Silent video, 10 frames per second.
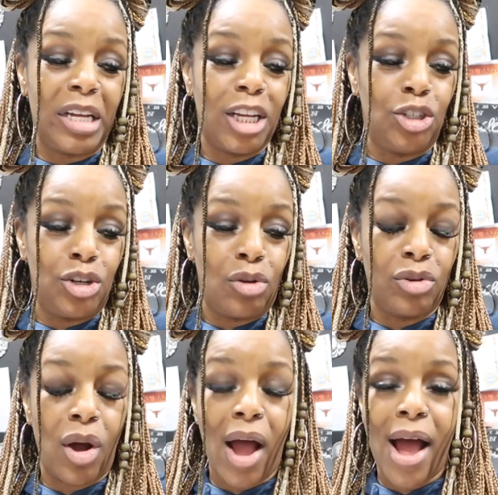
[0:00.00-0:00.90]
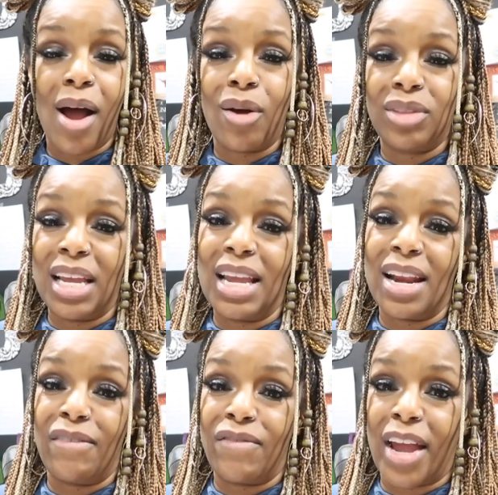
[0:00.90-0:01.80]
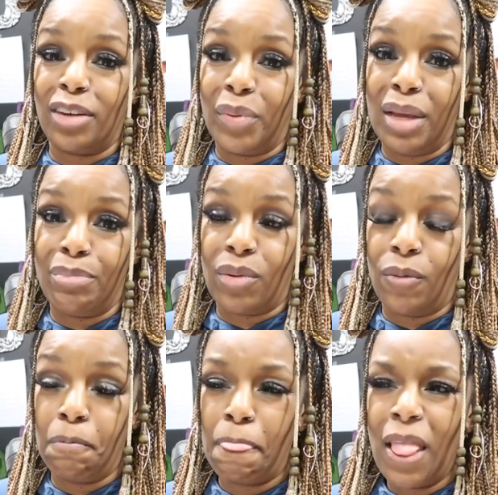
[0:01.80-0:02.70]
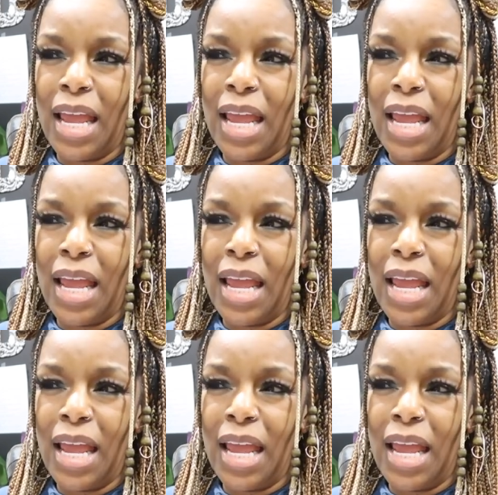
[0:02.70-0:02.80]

because you don't know how they can affect people.